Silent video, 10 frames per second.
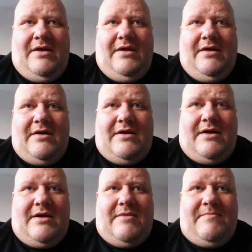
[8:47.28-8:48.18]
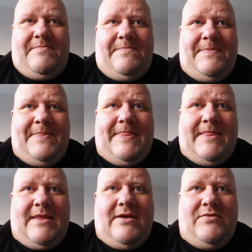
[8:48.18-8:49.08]

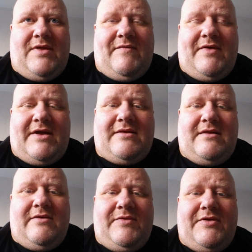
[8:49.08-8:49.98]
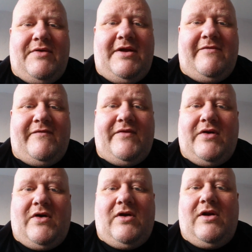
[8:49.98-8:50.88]
who's ever had to deal with grief
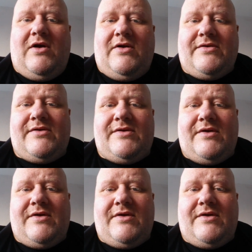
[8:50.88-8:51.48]
or loss,